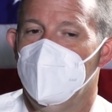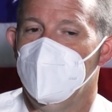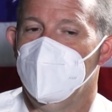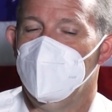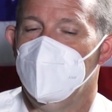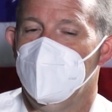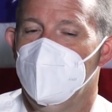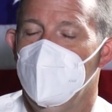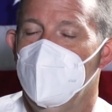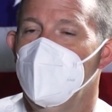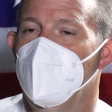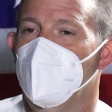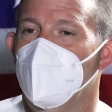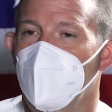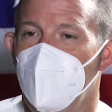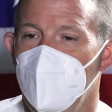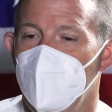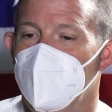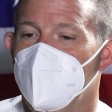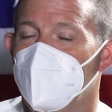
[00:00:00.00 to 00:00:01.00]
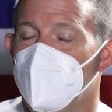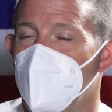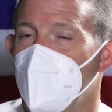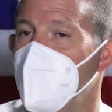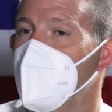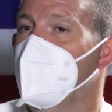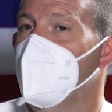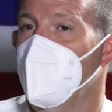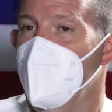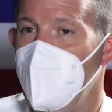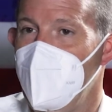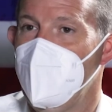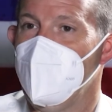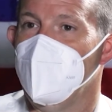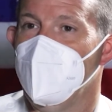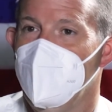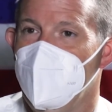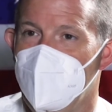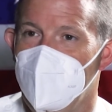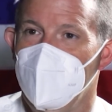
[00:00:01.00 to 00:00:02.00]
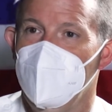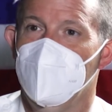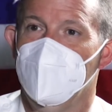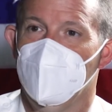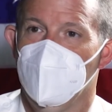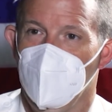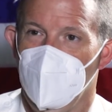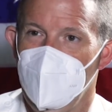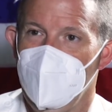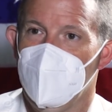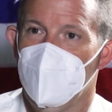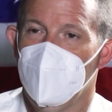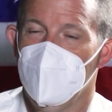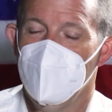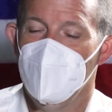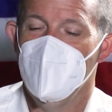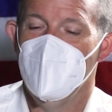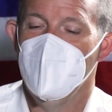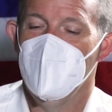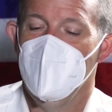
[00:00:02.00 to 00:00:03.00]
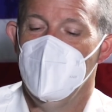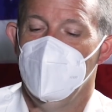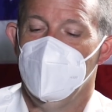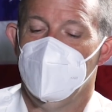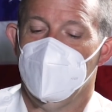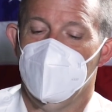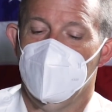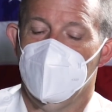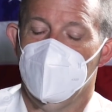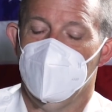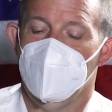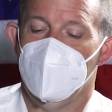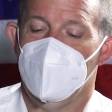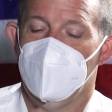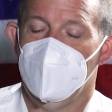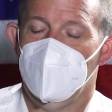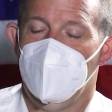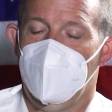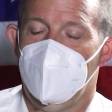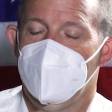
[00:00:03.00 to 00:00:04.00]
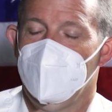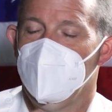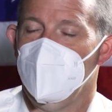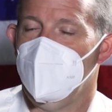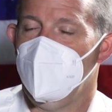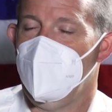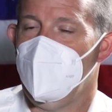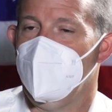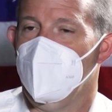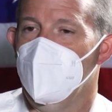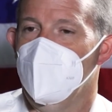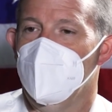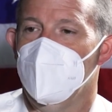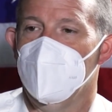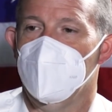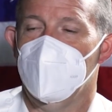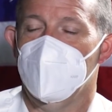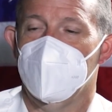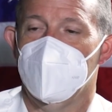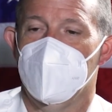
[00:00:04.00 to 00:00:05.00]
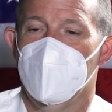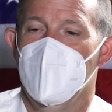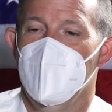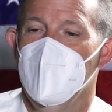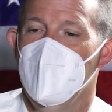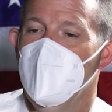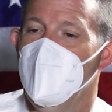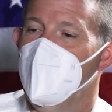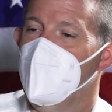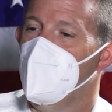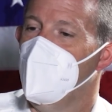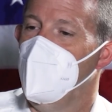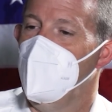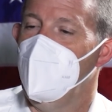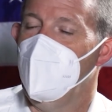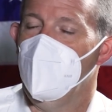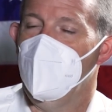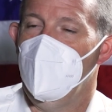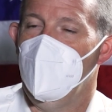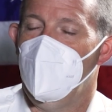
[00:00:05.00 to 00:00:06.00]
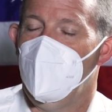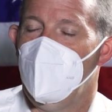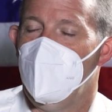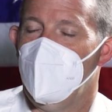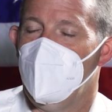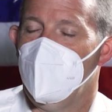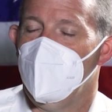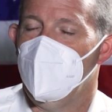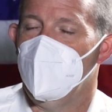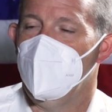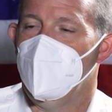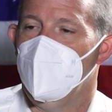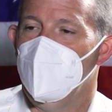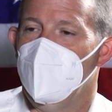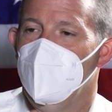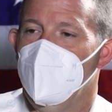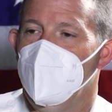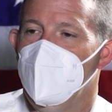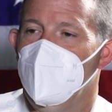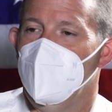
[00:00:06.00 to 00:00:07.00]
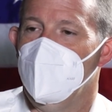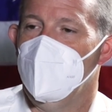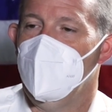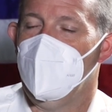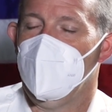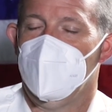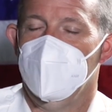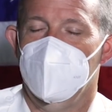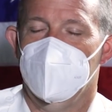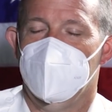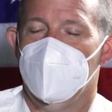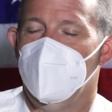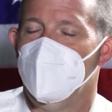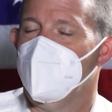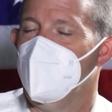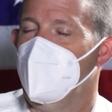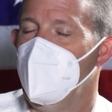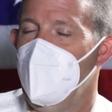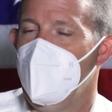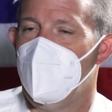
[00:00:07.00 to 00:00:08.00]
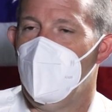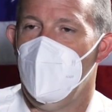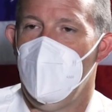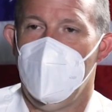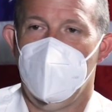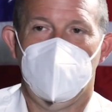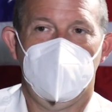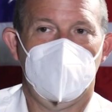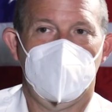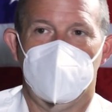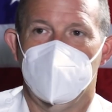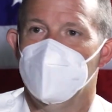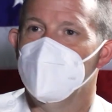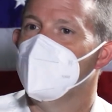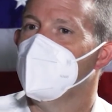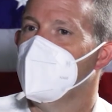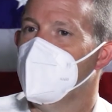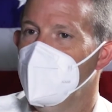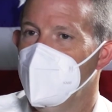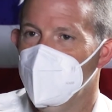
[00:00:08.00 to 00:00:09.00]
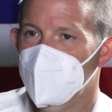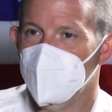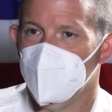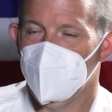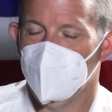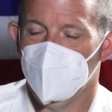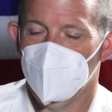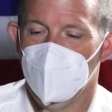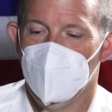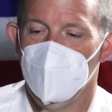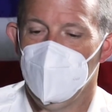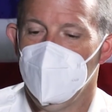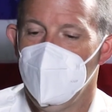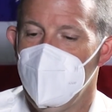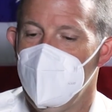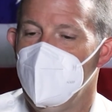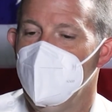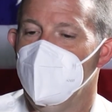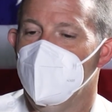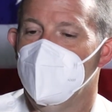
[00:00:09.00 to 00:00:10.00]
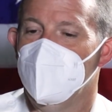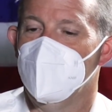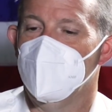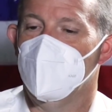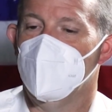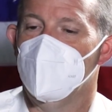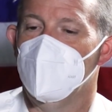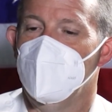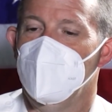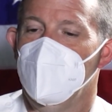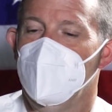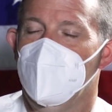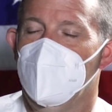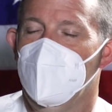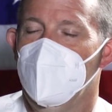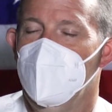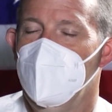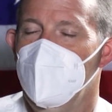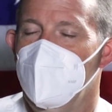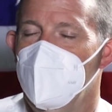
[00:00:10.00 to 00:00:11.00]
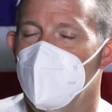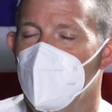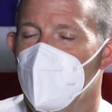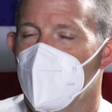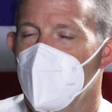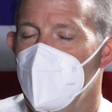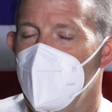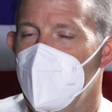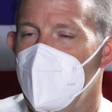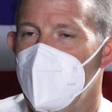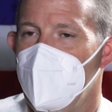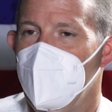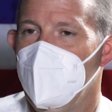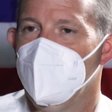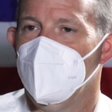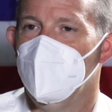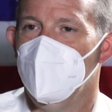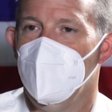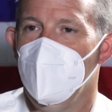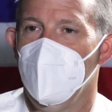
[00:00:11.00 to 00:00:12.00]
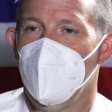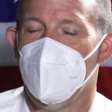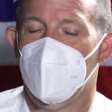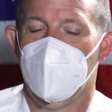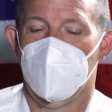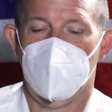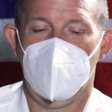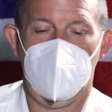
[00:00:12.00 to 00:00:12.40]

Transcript: Sentinel events prior to that did as well. So a lot going on. We've not going to touch on apparatus because things are rolling out, and we'll be hitting more of that next month.